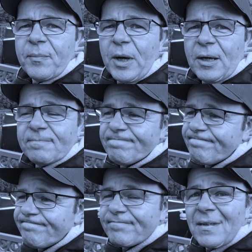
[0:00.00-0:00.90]
but
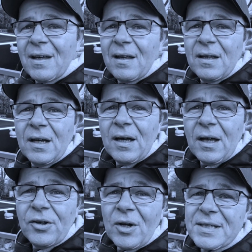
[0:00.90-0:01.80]

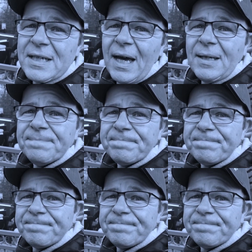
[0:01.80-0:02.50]
not today. For